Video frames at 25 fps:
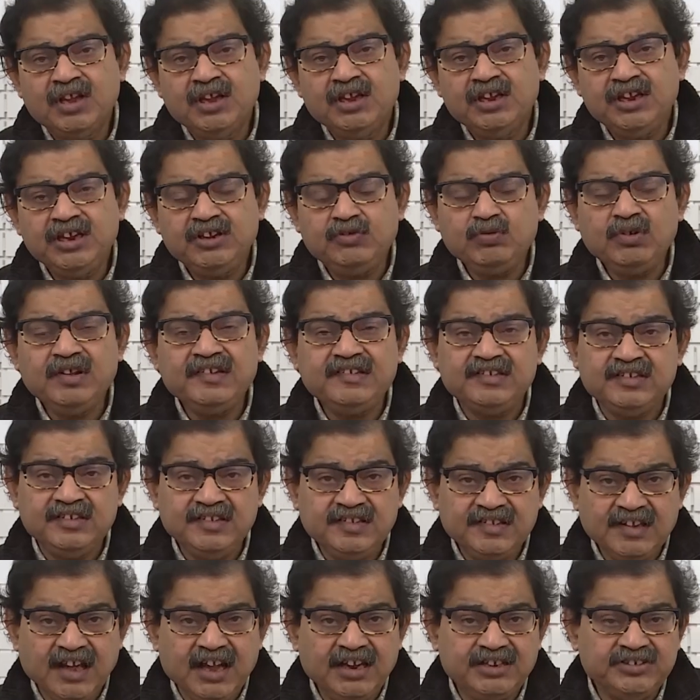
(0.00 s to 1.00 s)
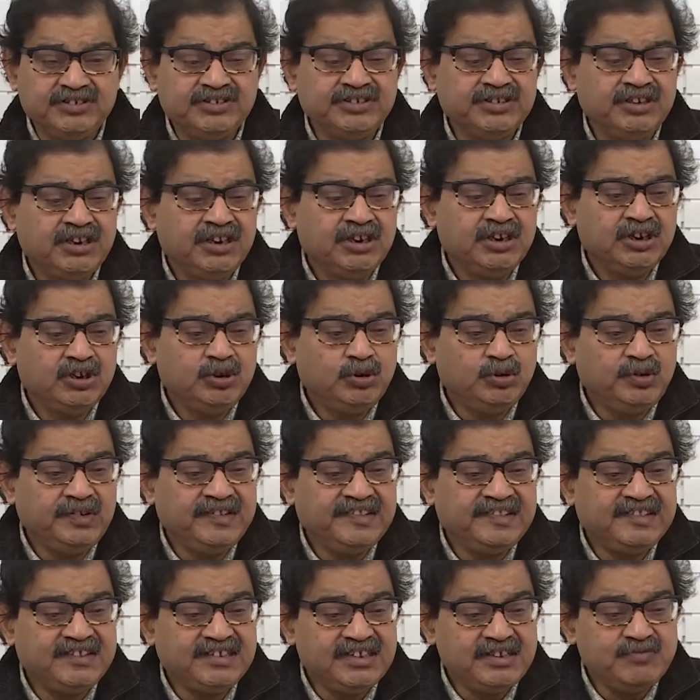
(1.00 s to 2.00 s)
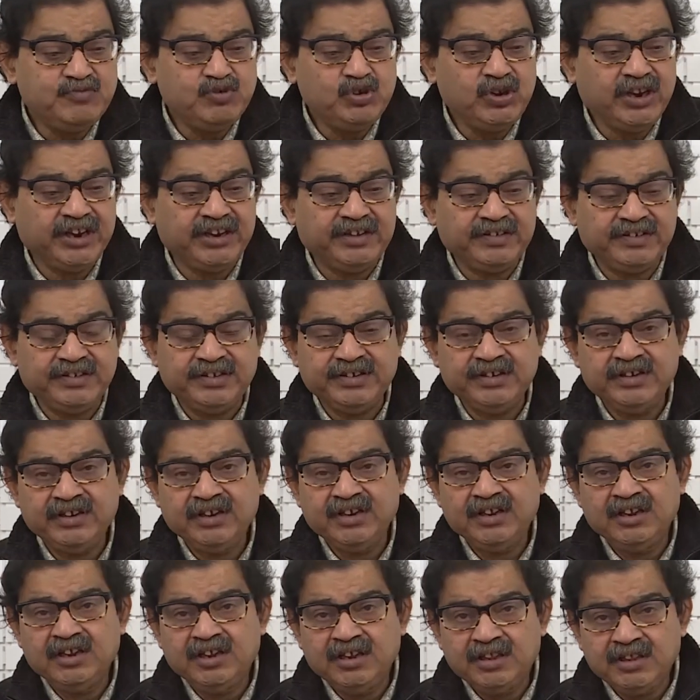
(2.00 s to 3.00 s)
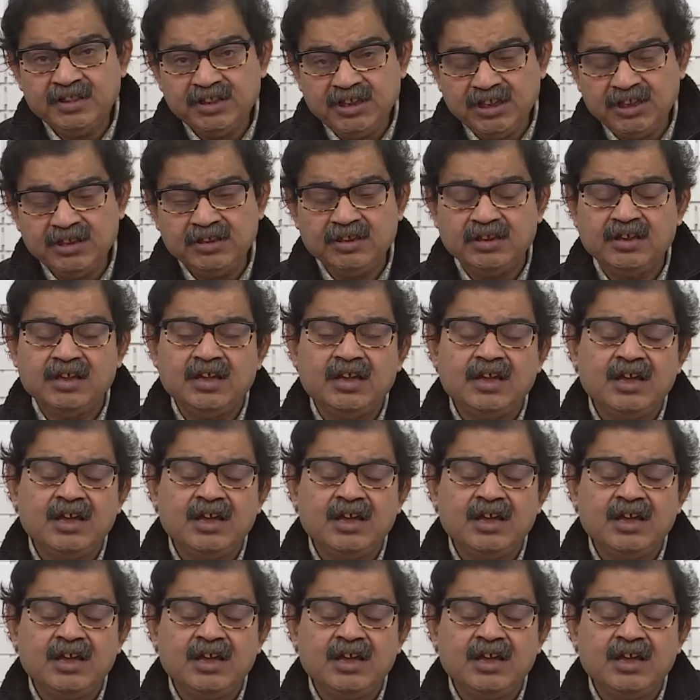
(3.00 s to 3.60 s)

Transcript: It was designed to stimulate the